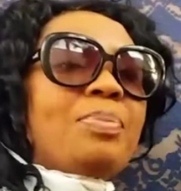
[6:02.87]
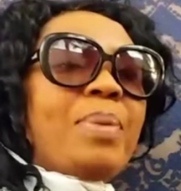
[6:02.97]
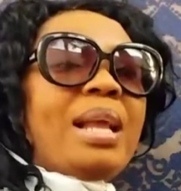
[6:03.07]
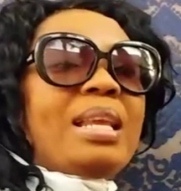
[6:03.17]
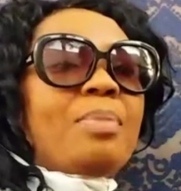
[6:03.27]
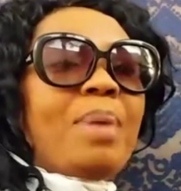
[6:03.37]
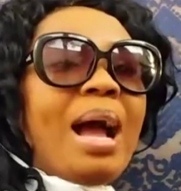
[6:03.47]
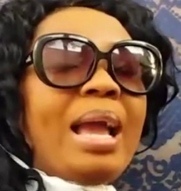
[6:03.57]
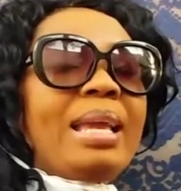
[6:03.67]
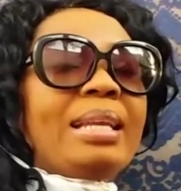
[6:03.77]
the panic
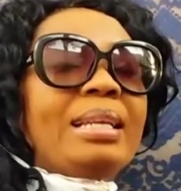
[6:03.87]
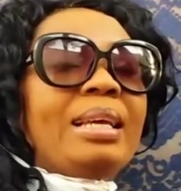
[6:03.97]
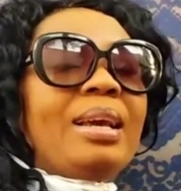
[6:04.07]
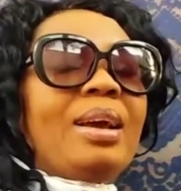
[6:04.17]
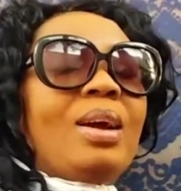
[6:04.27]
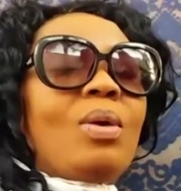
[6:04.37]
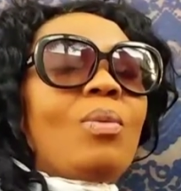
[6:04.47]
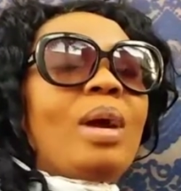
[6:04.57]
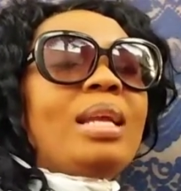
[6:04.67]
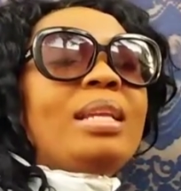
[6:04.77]
buying
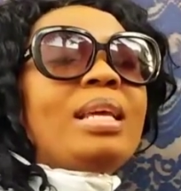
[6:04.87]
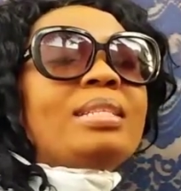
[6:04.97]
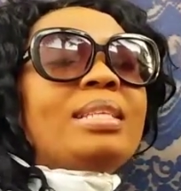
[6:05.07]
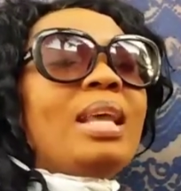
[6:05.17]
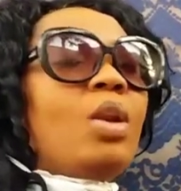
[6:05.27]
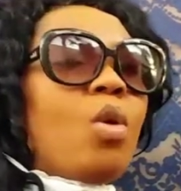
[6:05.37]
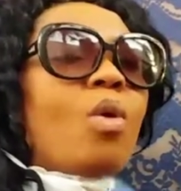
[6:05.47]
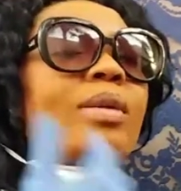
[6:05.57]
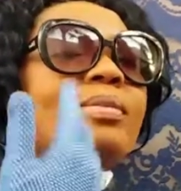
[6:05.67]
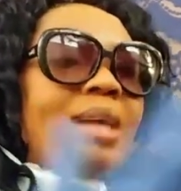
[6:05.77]
when they say
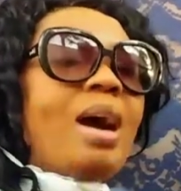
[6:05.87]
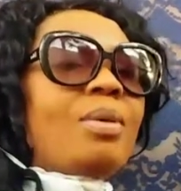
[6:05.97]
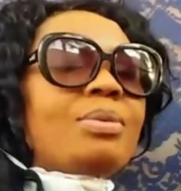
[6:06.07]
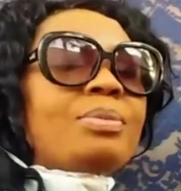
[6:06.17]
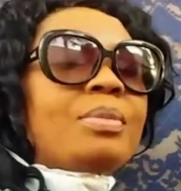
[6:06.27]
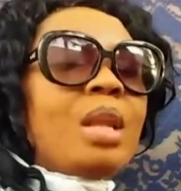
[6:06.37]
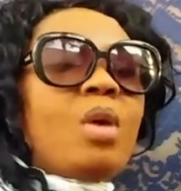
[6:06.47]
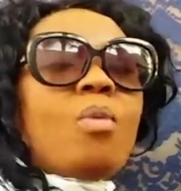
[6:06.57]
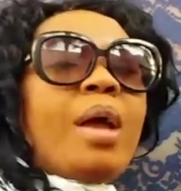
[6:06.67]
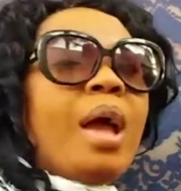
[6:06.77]
lockdown,
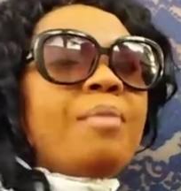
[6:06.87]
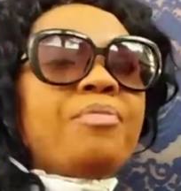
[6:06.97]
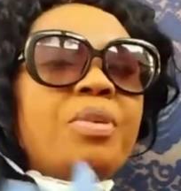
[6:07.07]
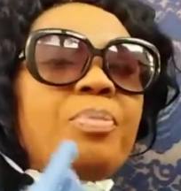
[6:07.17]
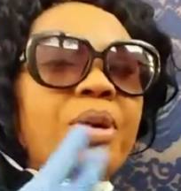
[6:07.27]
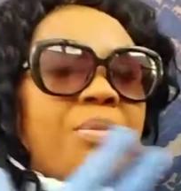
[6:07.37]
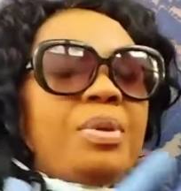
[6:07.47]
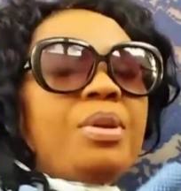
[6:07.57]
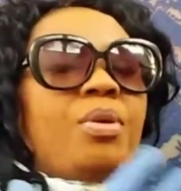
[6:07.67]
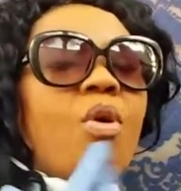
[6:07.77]
where everybody
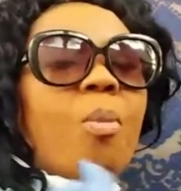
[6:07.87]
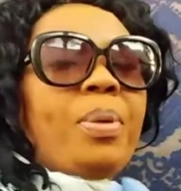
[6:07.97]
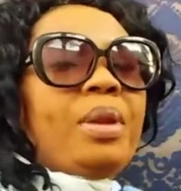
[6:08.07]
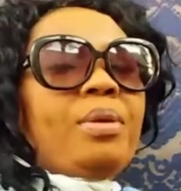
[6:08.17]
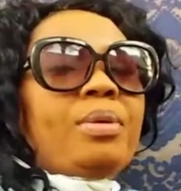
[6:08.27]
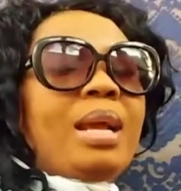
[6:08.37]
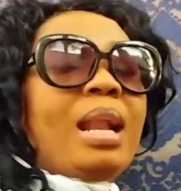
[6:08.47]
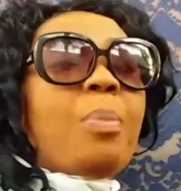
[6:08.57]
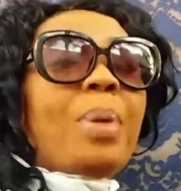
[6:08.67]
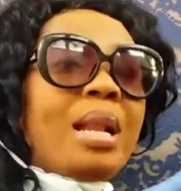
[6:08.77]
be they go up and down.
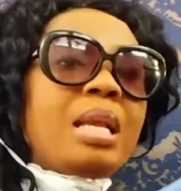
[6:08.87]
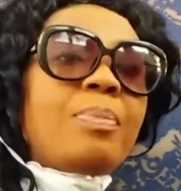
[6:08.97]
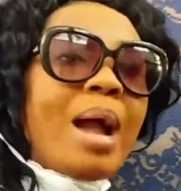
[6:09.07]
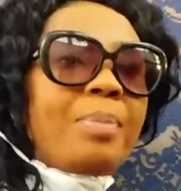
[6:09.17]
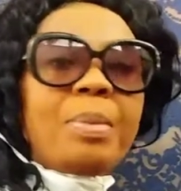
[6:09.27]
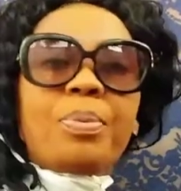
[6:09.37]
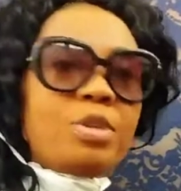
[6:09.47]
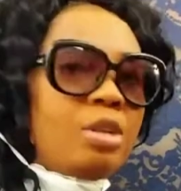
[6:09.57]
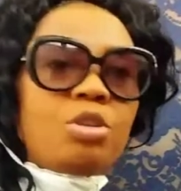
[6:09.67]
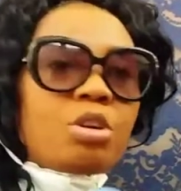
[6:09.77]
Naina, panic buying. People
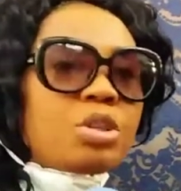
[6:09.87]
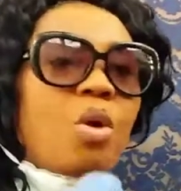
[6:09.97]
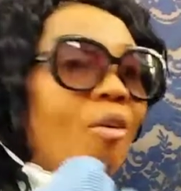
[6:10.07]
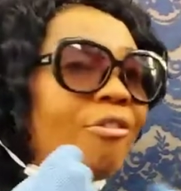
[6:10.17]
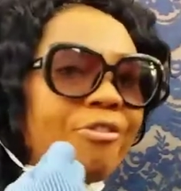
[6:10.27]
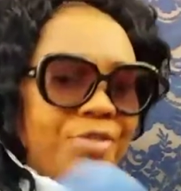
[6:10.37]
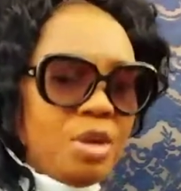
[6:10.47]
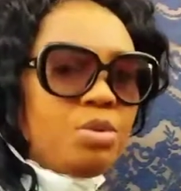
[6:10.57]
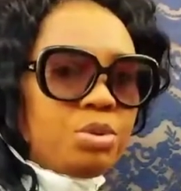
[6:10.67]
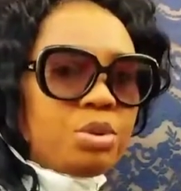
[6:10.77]
then just
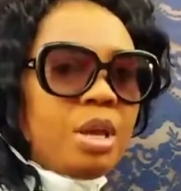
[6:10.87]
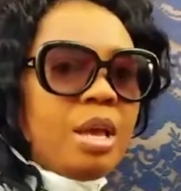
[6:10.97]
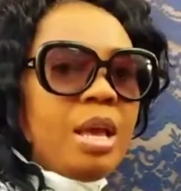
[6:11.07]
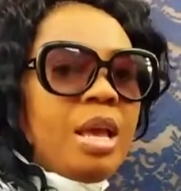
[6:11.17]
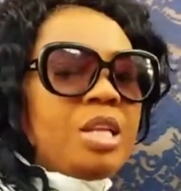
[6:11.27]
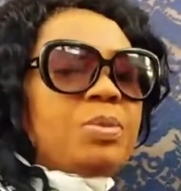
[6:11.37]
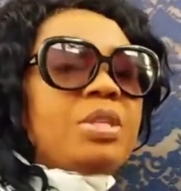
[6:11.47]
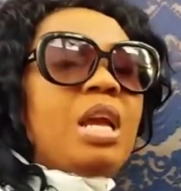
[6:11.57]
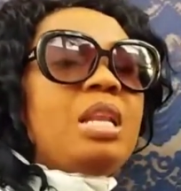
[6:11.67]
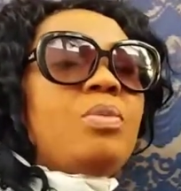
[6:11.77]
confused,
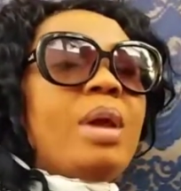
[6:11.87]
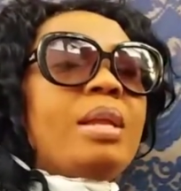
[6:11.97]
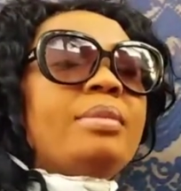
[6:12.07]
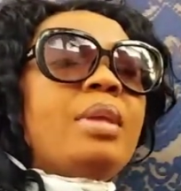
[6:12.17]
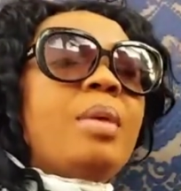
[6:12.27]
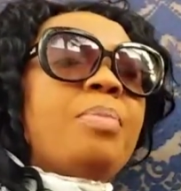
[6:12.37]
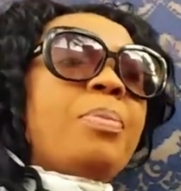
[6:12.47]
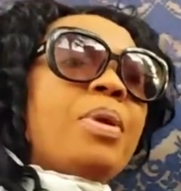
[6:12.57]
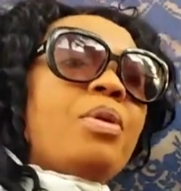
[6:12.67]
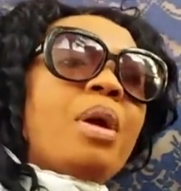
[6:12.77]
especially when
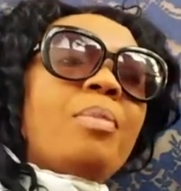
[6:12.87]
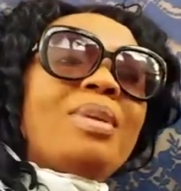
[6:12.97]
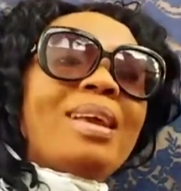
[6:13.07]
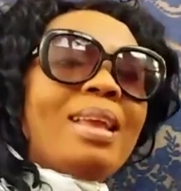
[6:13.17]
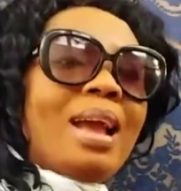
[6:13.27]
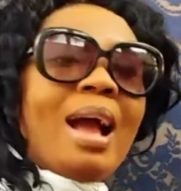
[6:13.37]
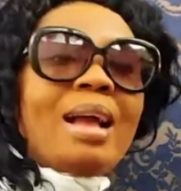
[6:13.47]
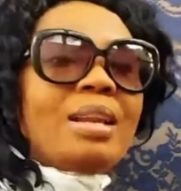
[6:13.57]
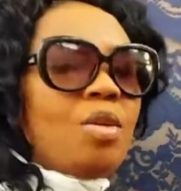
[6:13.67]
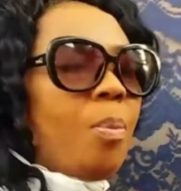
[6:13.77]
people are not going to money, they
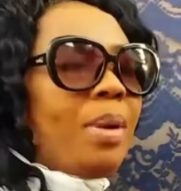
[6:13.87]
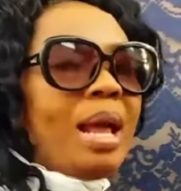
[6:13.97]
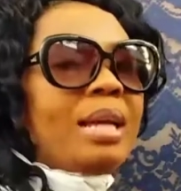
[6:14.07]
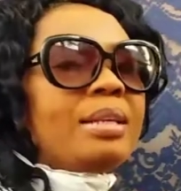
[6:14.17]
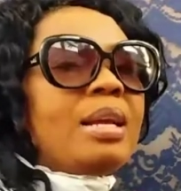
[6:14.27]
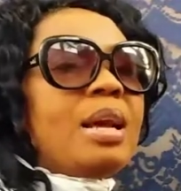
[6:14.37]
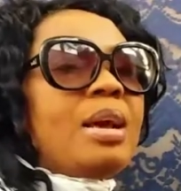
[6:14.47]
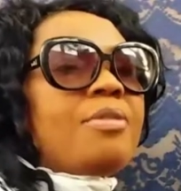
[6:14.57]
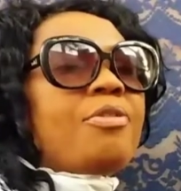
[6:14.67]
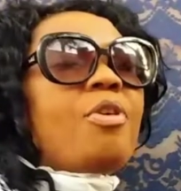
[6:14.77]
earn and not plan
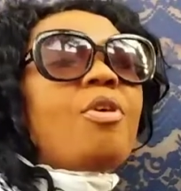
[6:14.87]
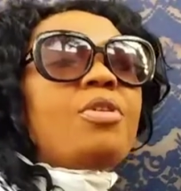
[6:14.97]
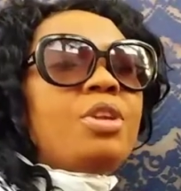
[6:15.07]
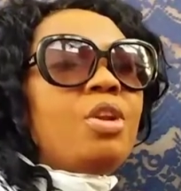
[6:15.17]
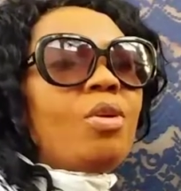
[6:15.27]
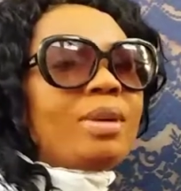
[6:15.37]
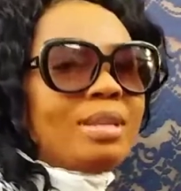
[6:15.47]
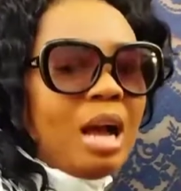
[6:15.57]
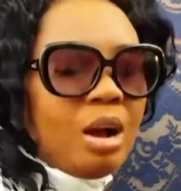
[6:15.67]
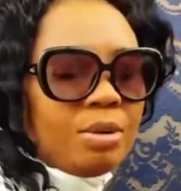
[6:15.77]
for the
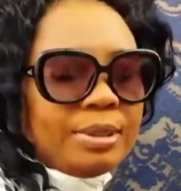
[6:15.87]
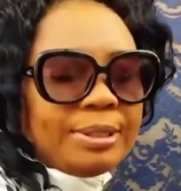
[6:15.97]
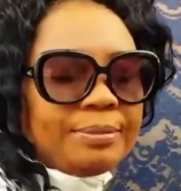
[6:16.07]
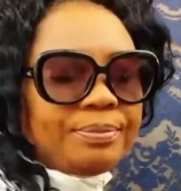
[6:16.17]
lockdown.